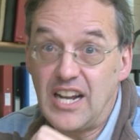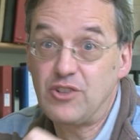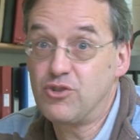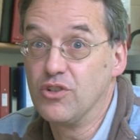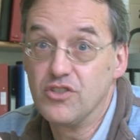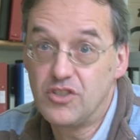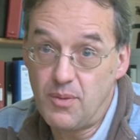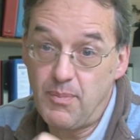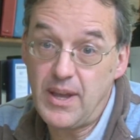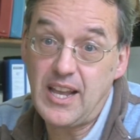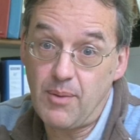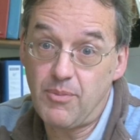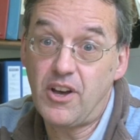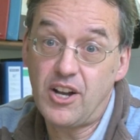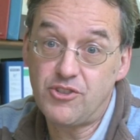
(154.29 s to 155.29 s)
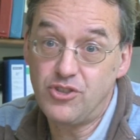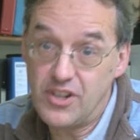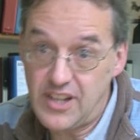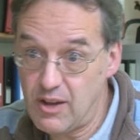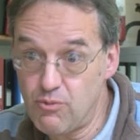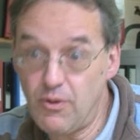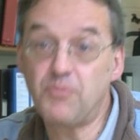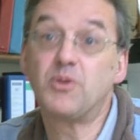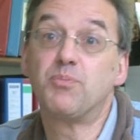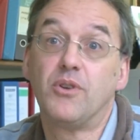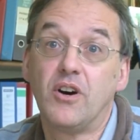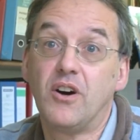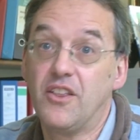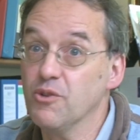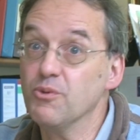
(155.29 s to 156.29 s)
electrons that make up the hydrogen get ripped apart,